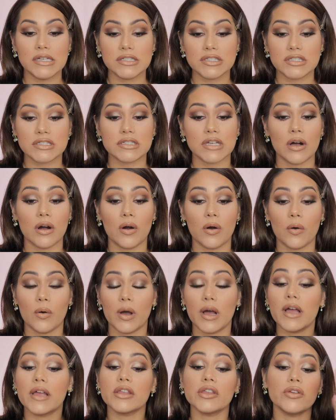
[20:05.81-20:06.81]

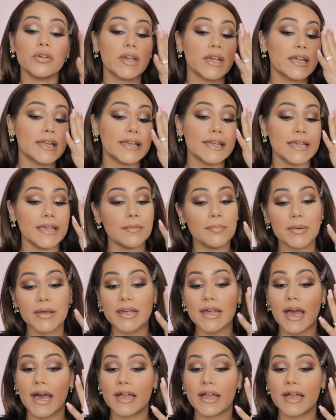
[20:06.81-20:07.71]
So you can keep it